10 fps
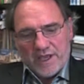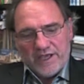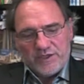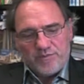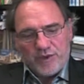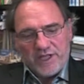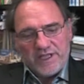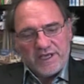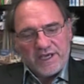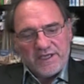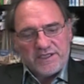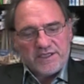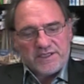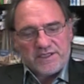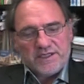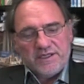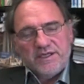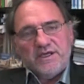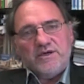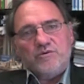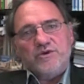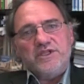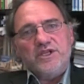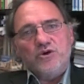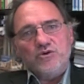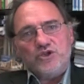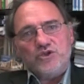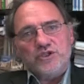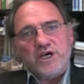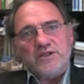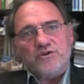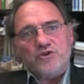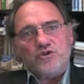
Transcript: is predicated with the notion that